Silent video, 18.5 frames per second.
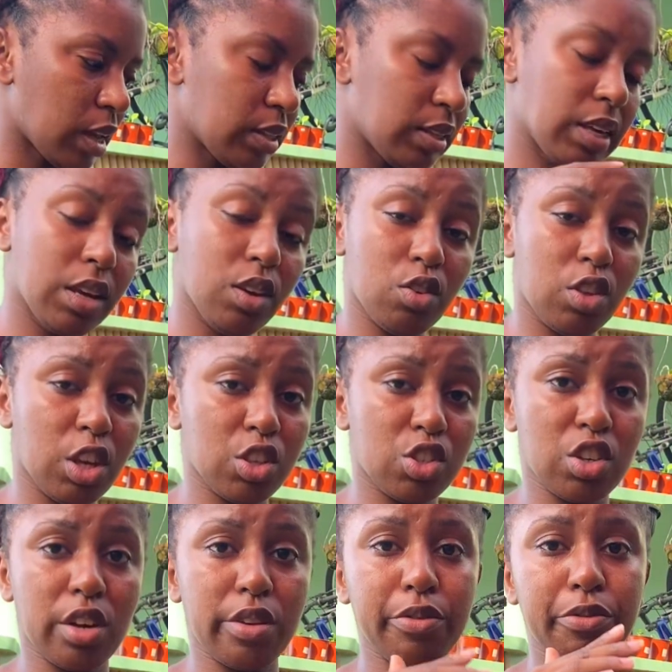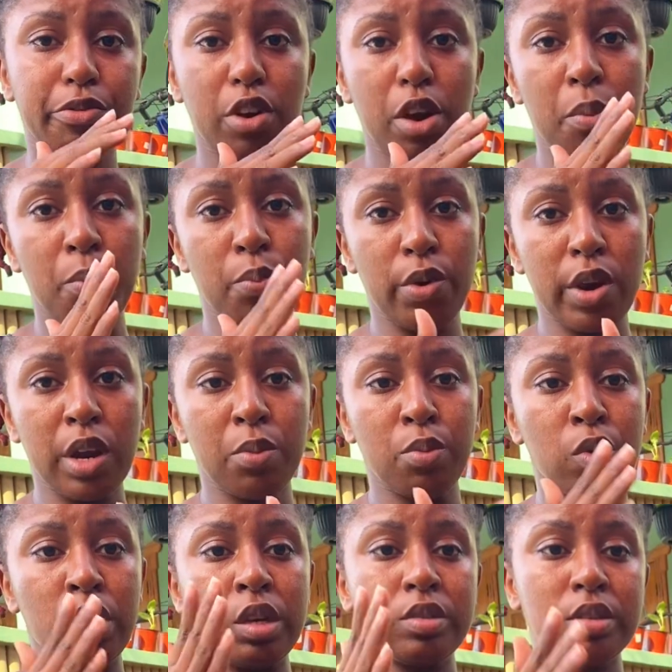education from
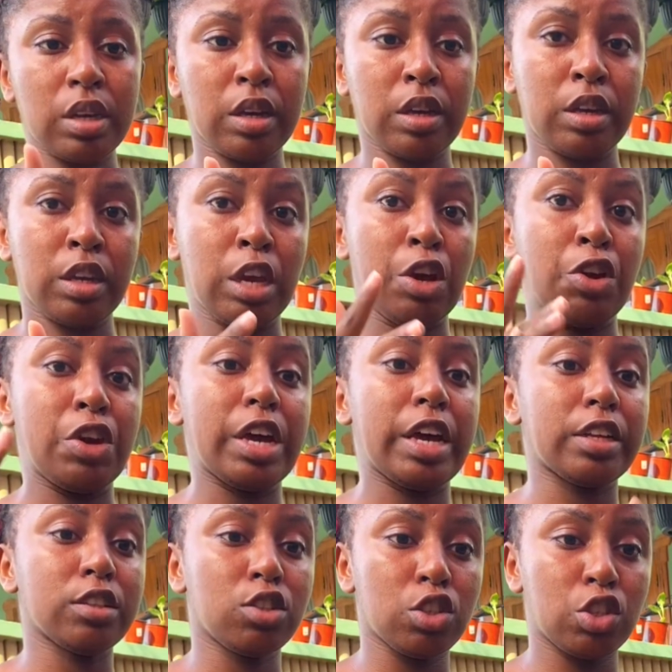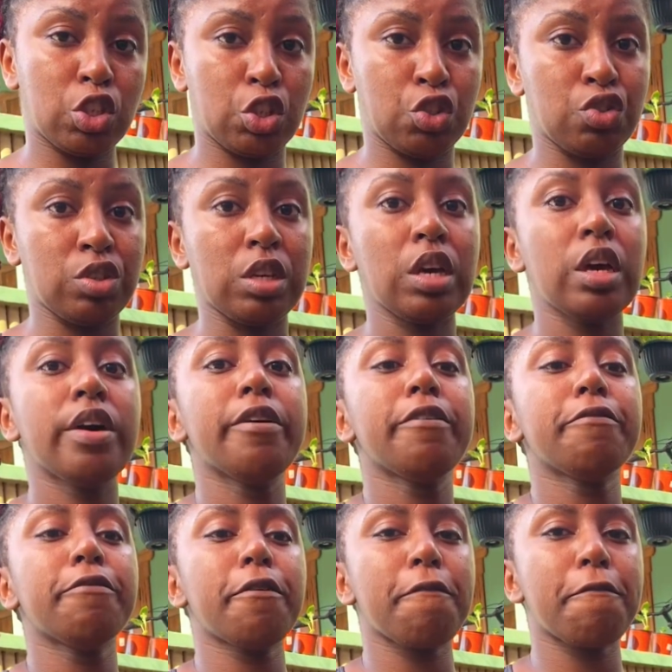primary, secondary, and tertiary
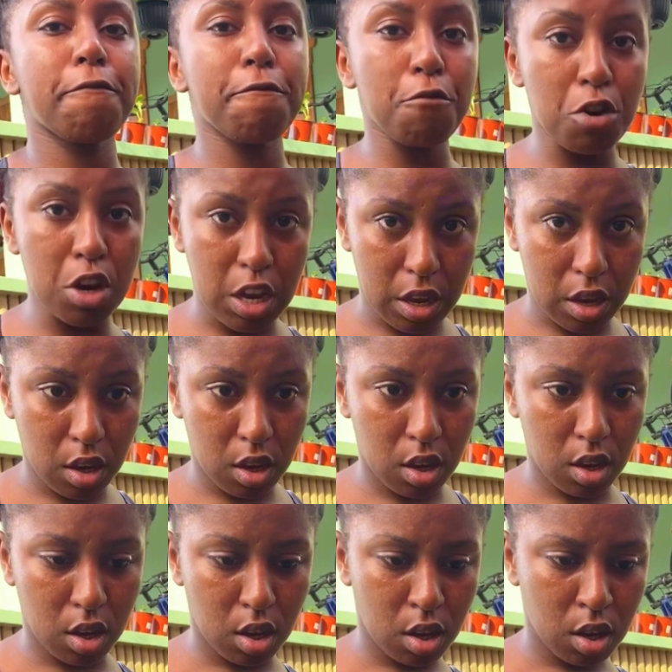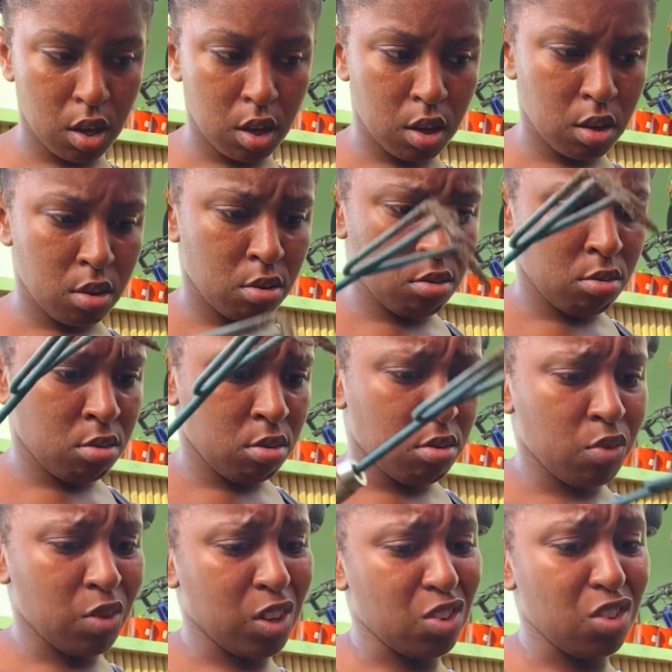for free.
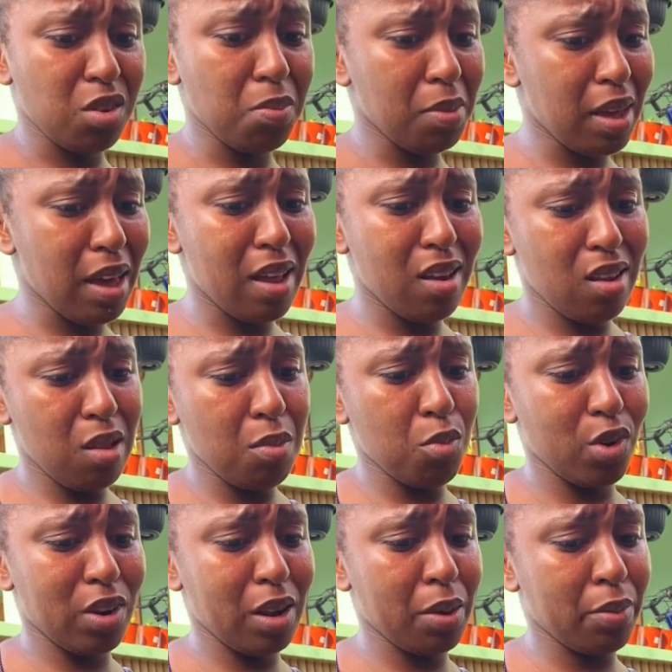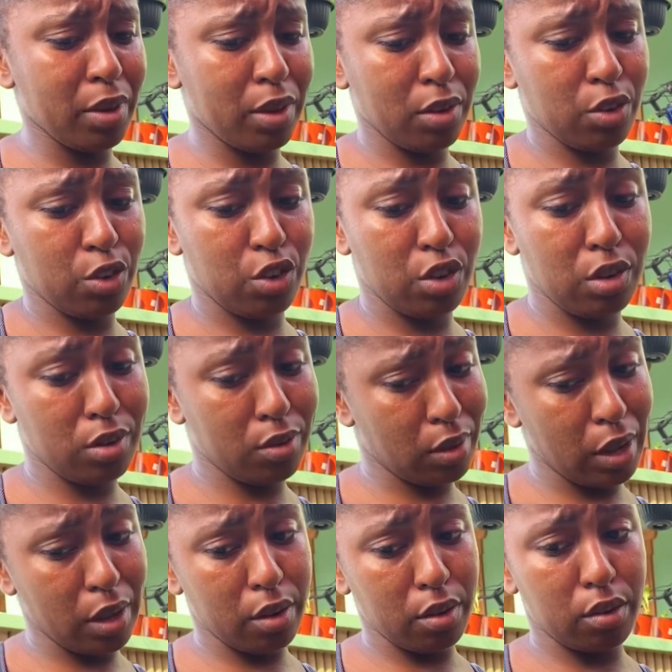But she paid a little more than me because she
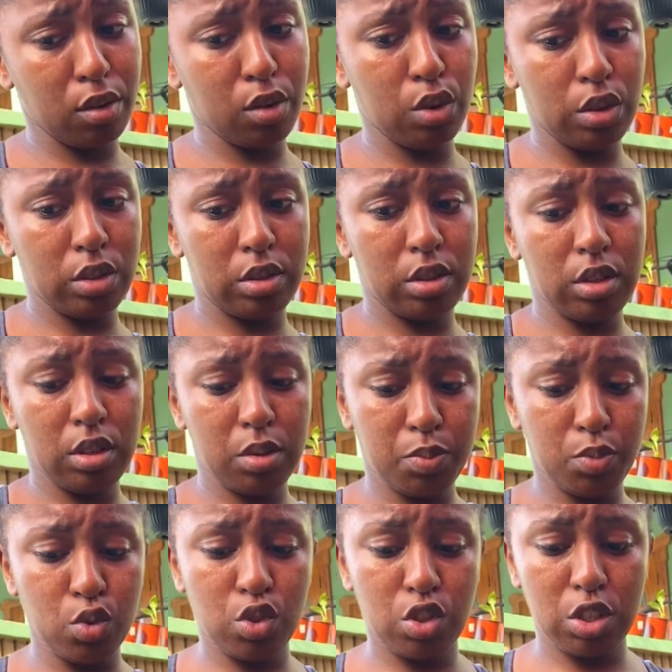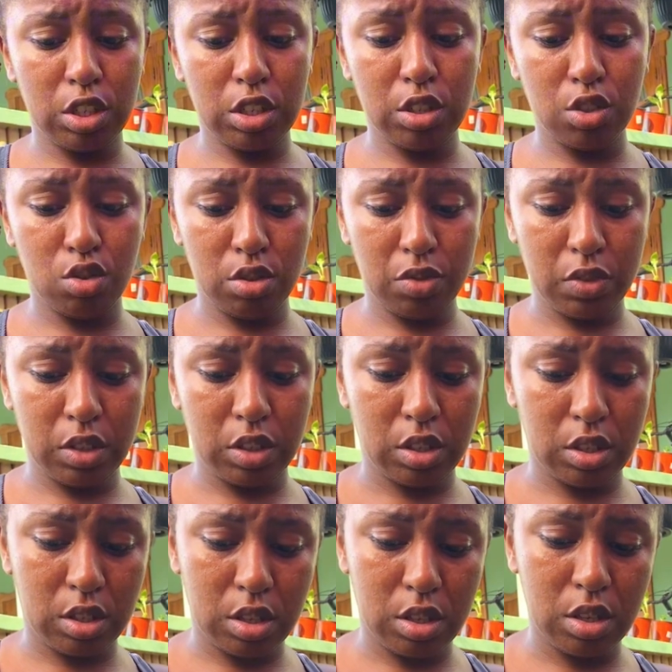decided to go to the bougie
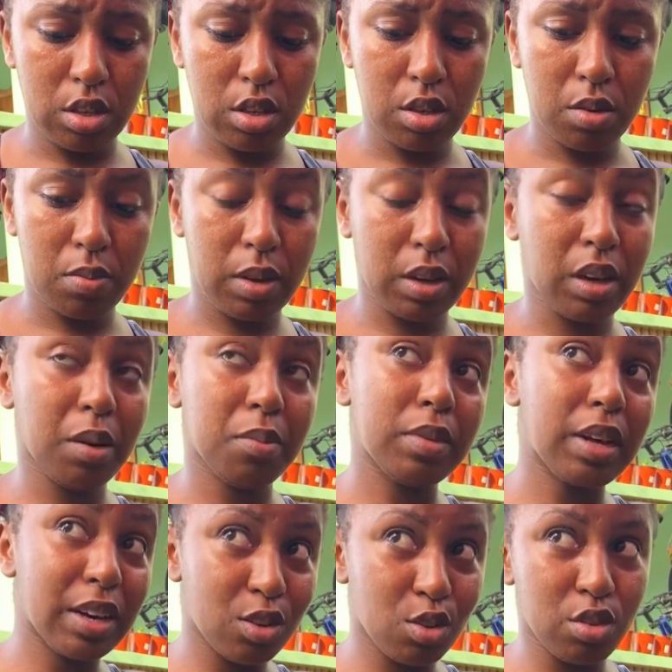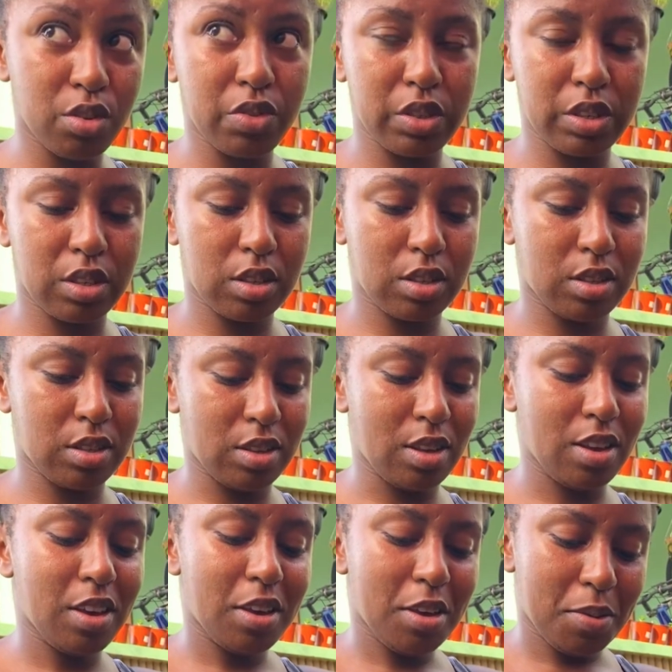university. Pick up that
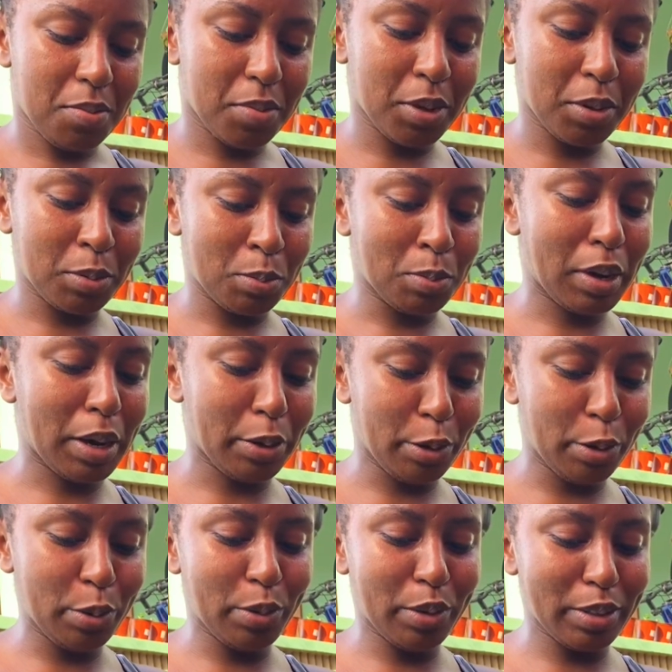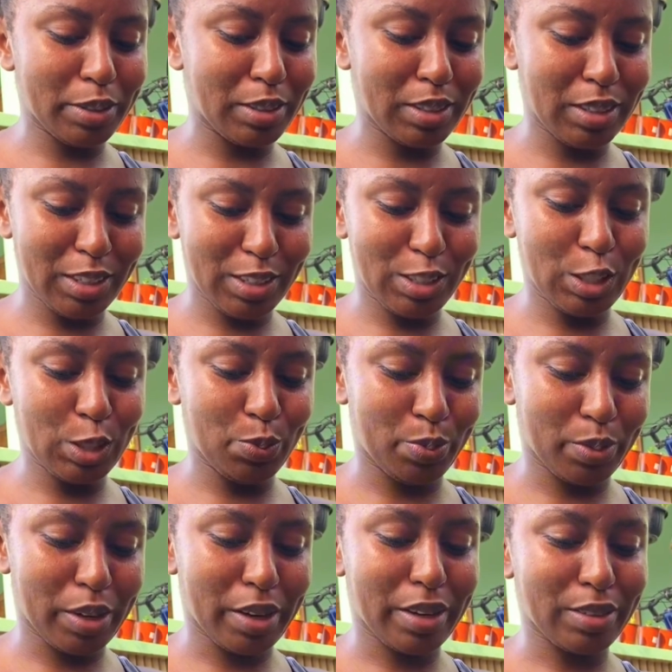university. But my own was a little
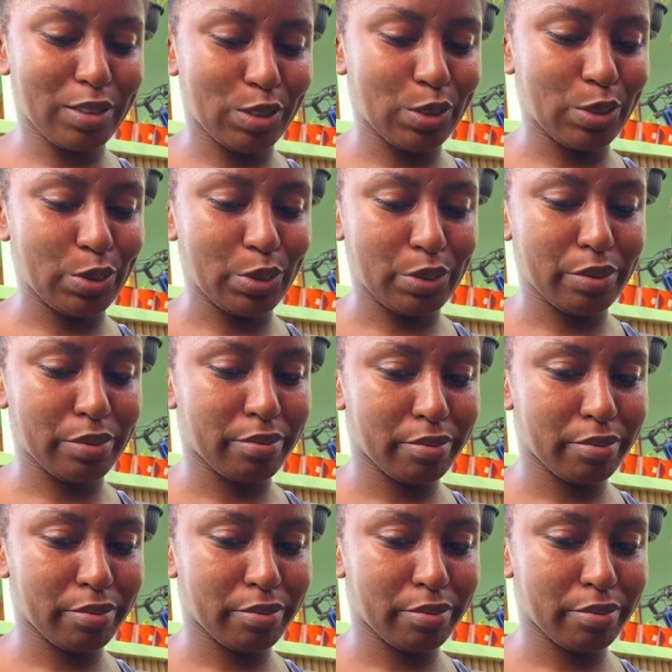cheaper, so